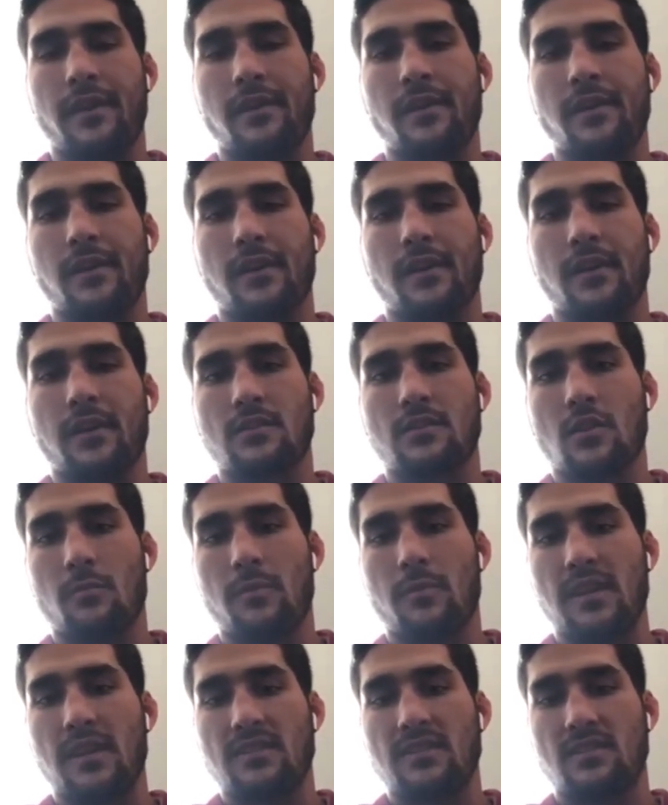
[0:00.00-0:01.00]
So
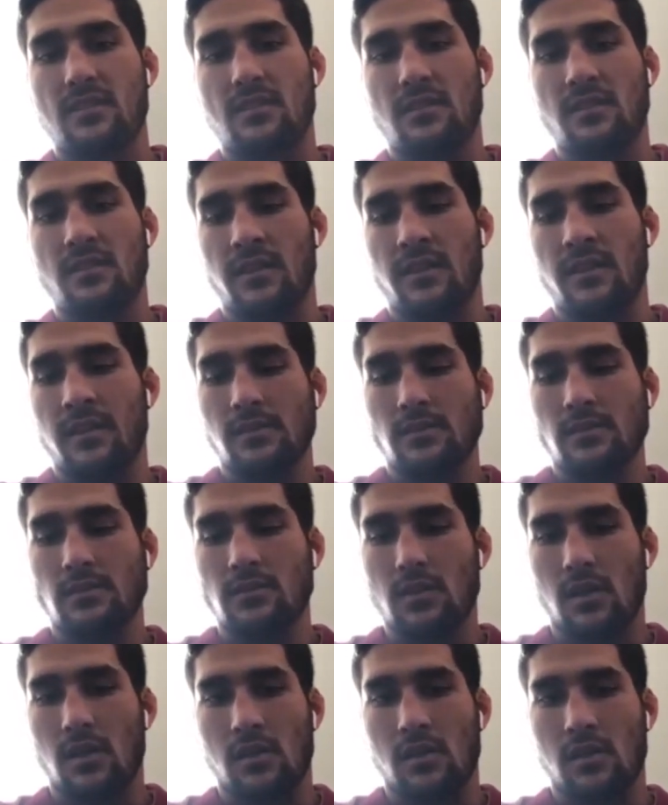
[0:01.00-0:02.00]
basically,
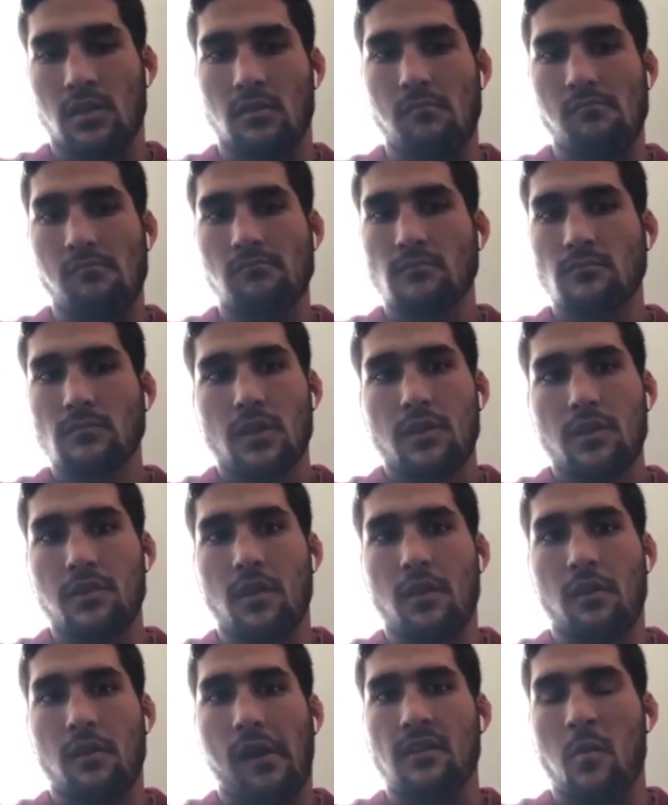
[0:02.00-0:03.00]
you know,
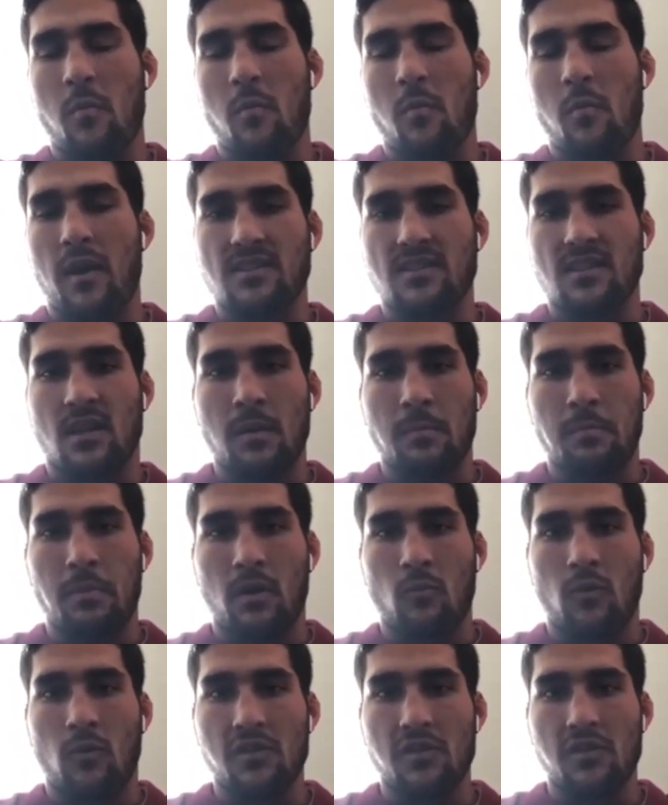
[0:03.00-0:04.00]
I'm about to come up on
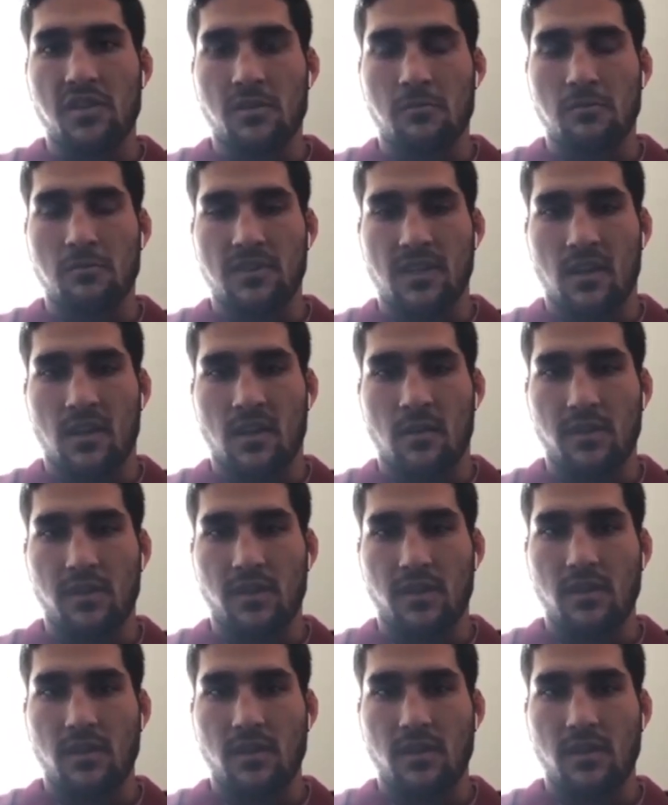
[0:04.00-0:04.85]
1 year with the company.